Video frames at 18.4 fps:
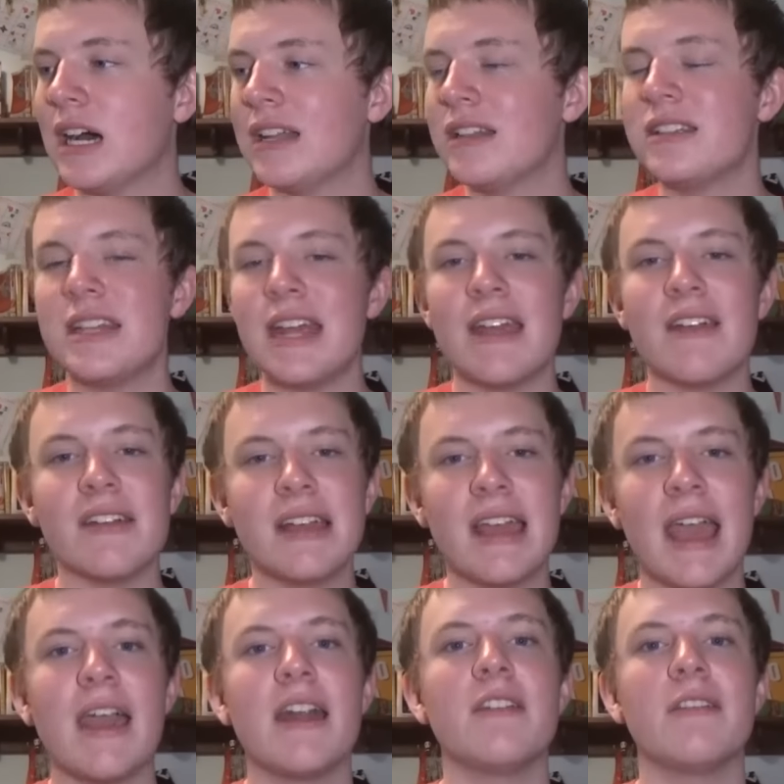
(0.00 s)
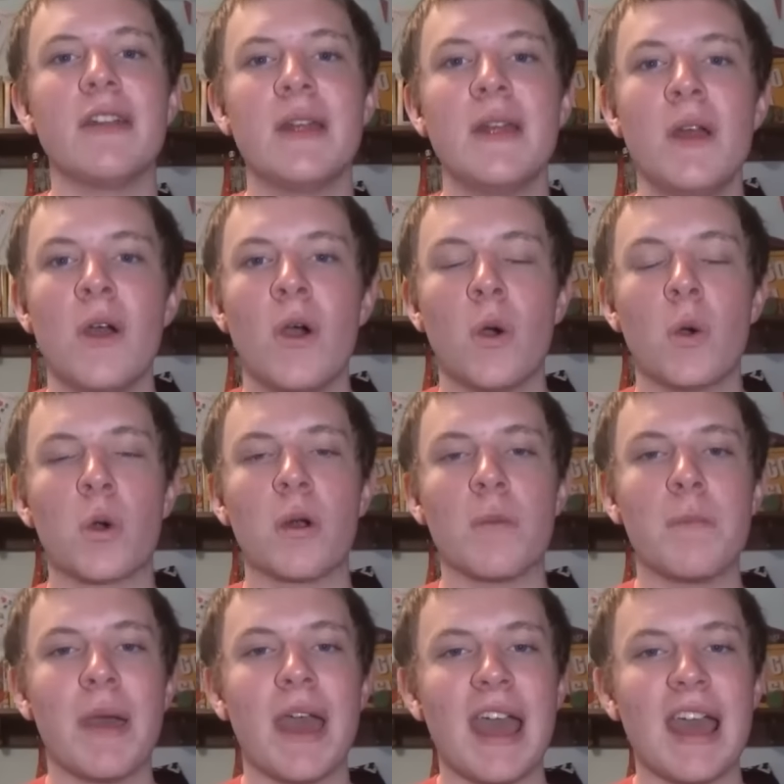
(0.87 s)
Derrick Henry, or
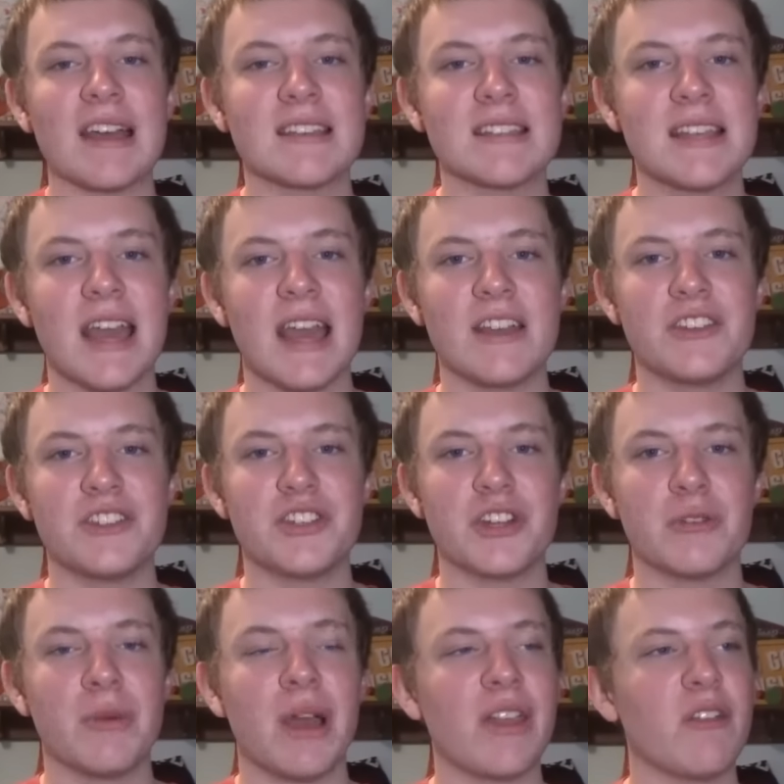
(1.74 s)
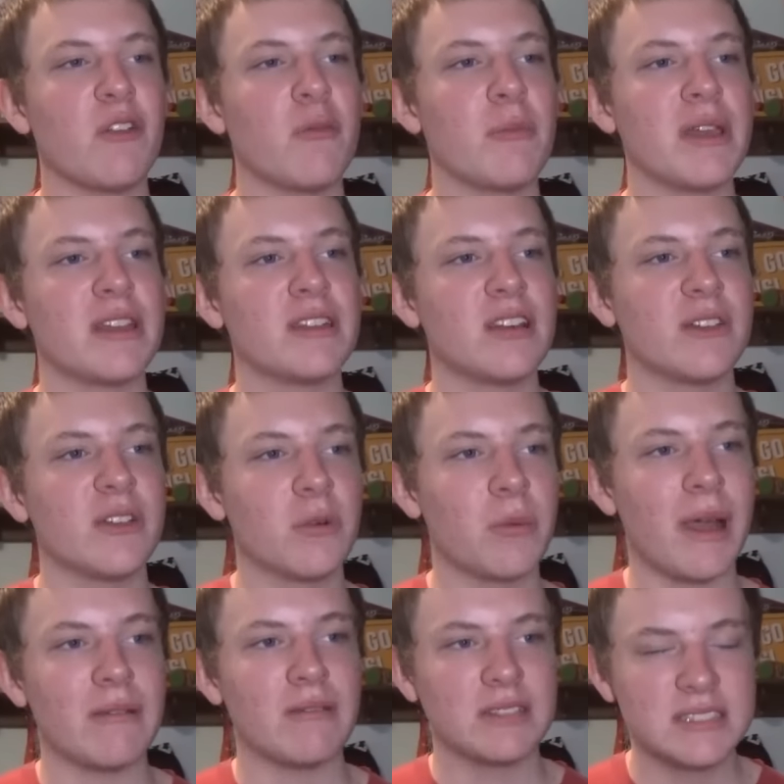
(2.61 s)
a pass catcher, whether it be another
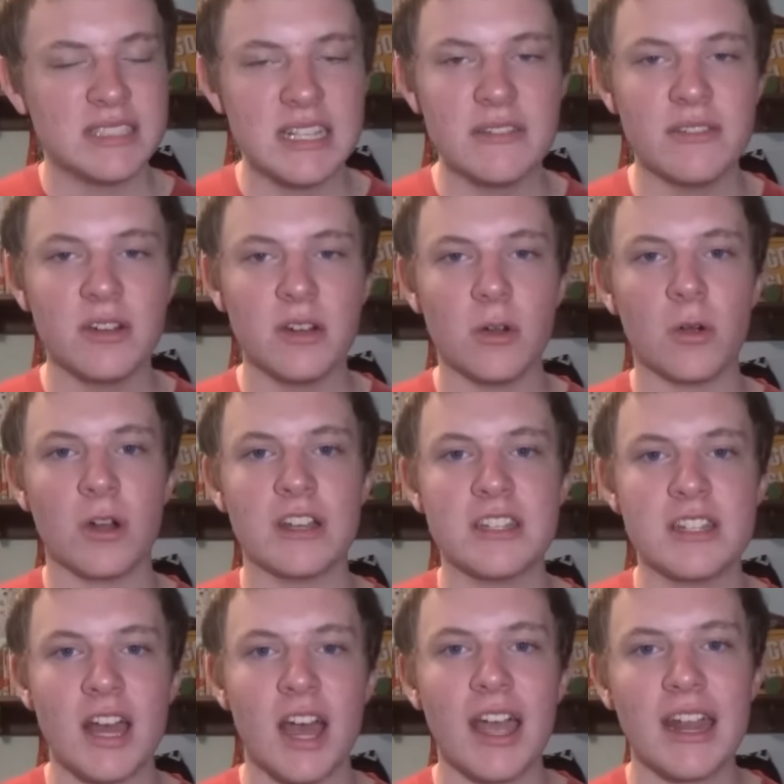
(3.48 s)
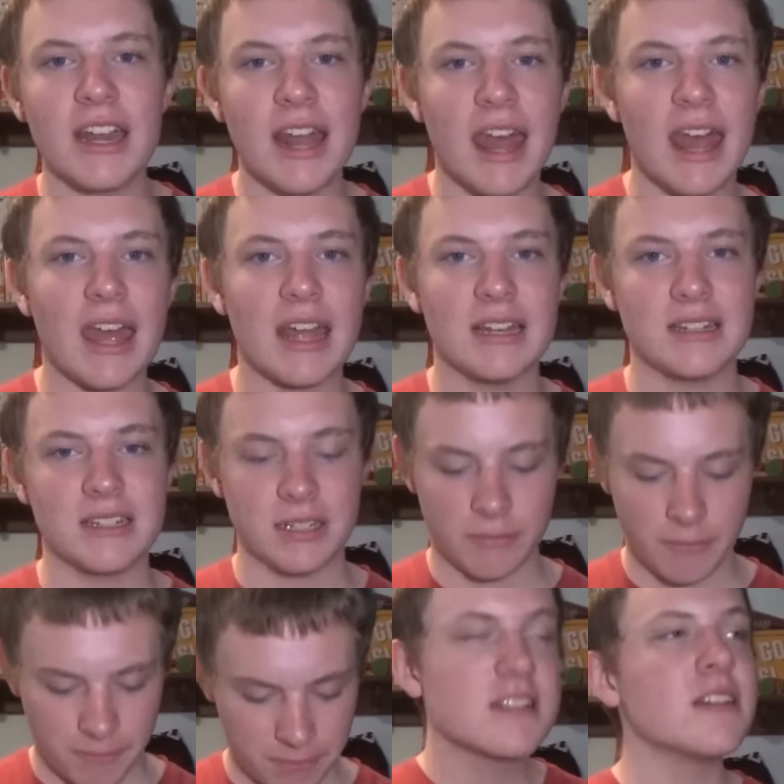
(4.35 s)
wide receiver or a tight end.
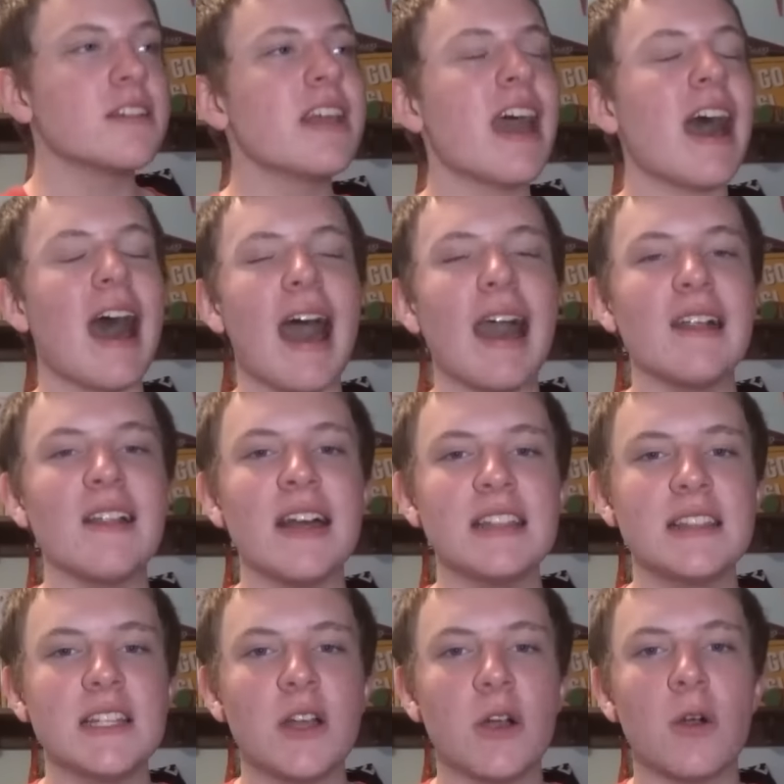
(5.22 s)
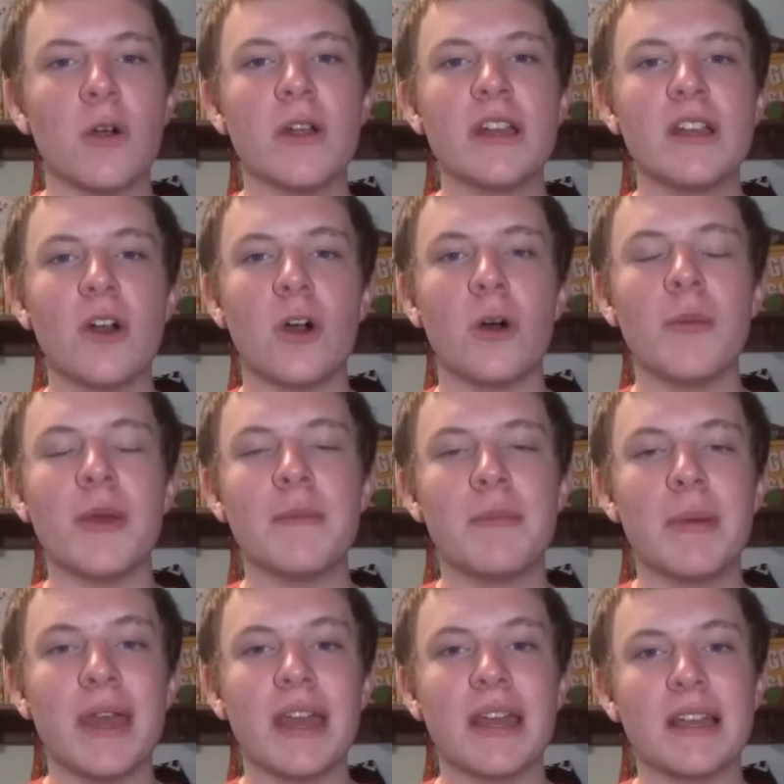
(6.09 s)
So yeah, I like the Corey Coleman
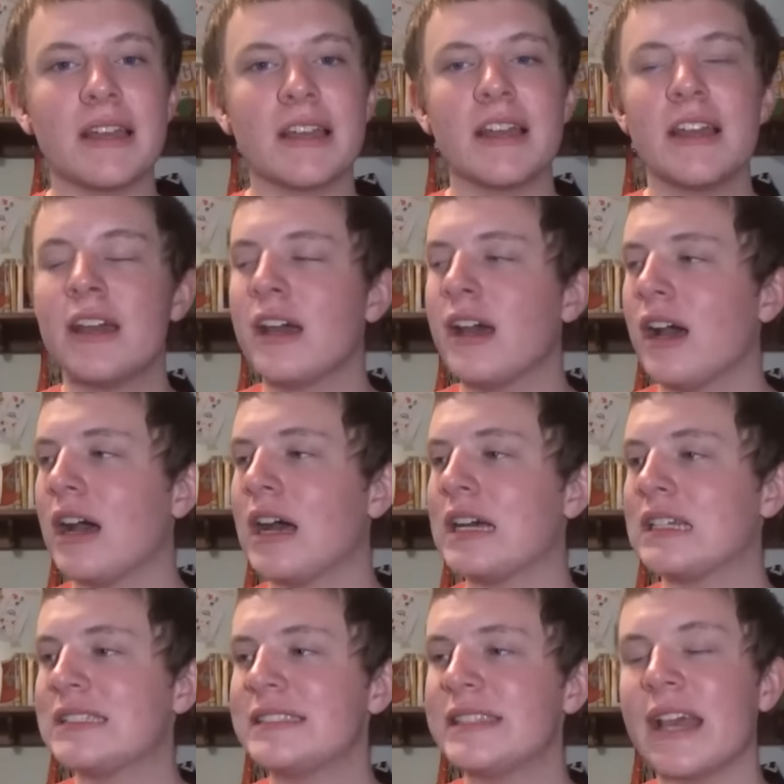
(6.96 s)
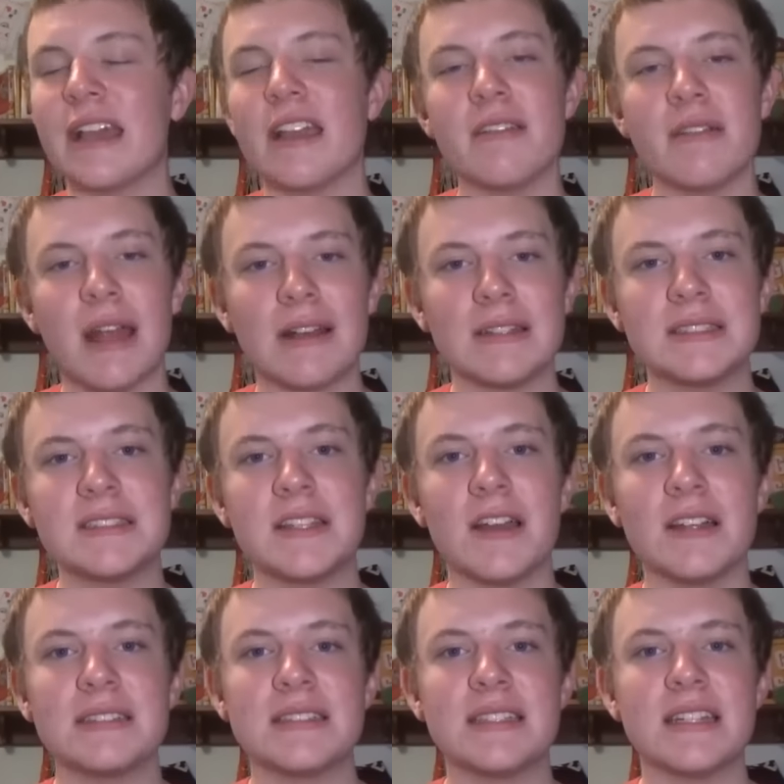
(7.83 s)
pick. Second round
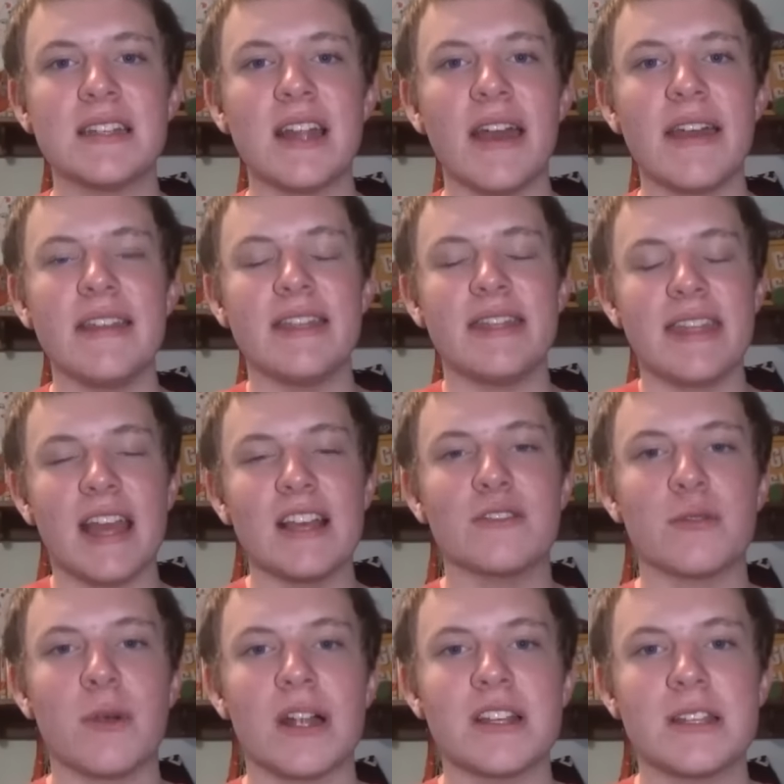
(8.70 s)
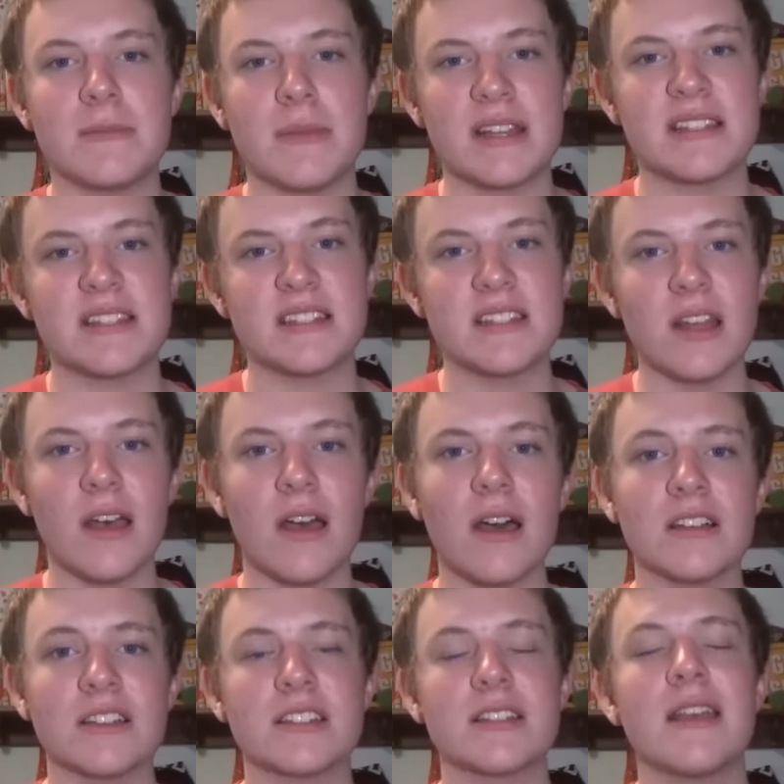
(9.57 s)
starts tonight. Thanks for watching Mason
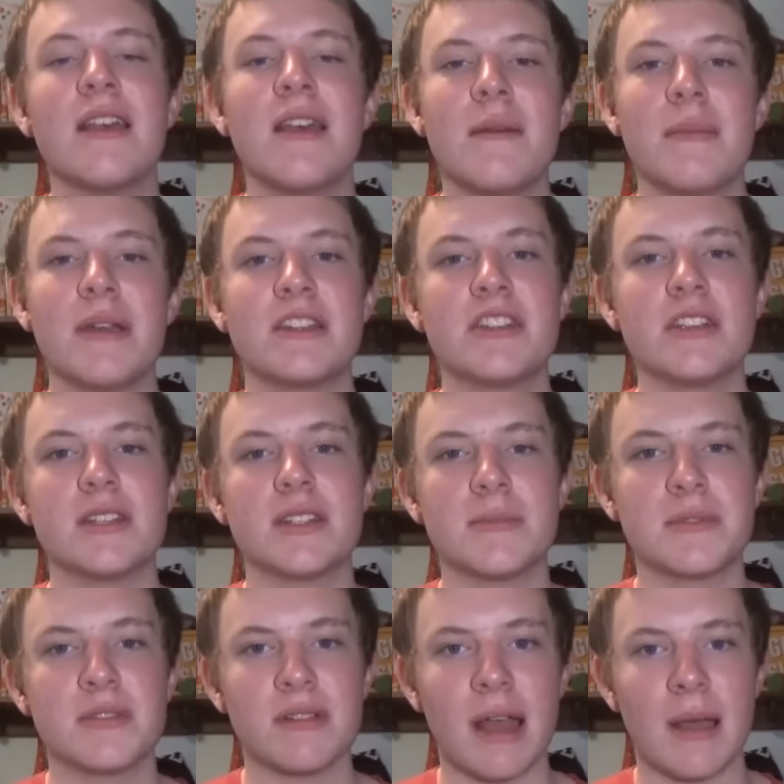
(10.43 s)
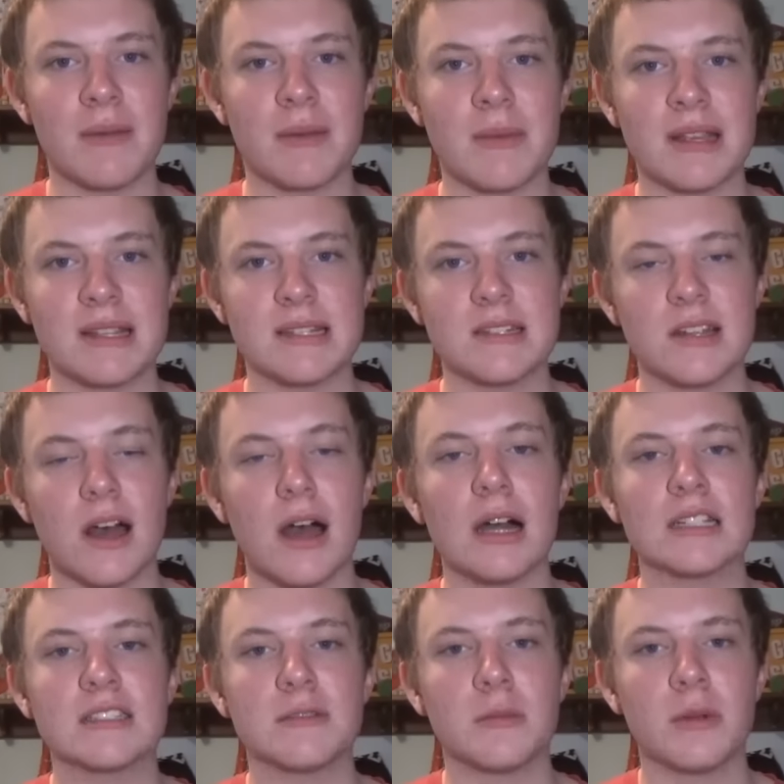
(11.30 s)
Talks. Make sure you subscribe to Mason
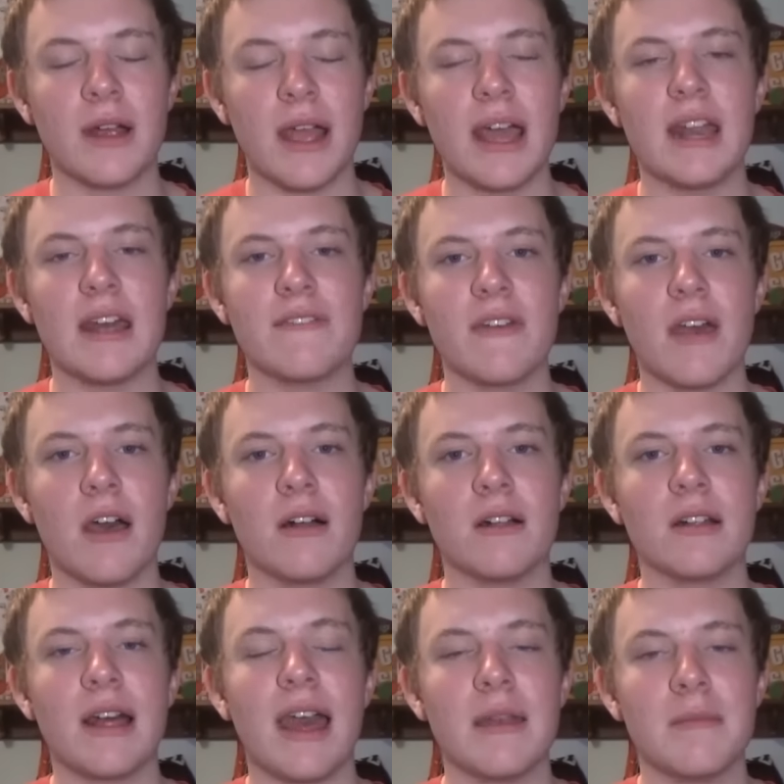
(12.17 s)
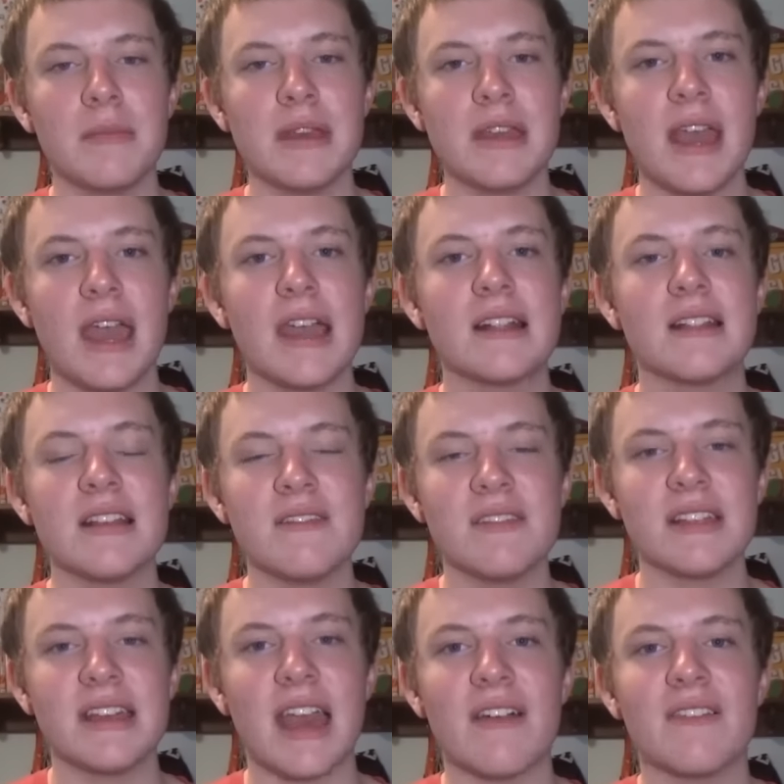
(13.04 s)
Talks for more NFL, NBA,
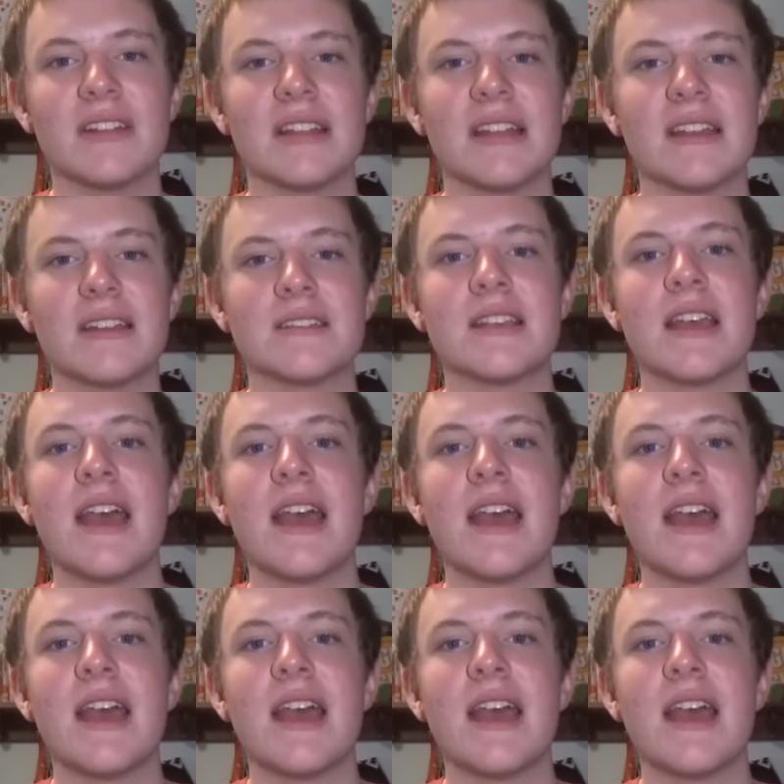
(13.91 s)
Cleveland Cavaliers,